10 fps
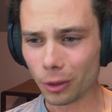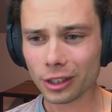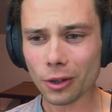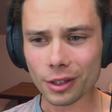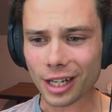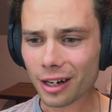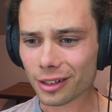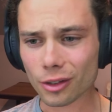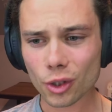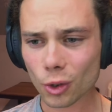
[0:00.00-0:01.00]
It got
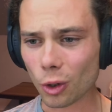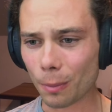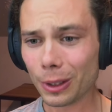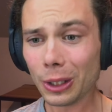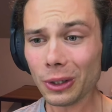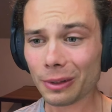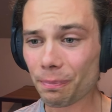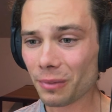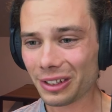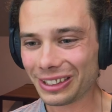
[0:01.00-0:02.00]
ducted, sure, but look,
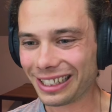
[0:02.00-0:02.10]
like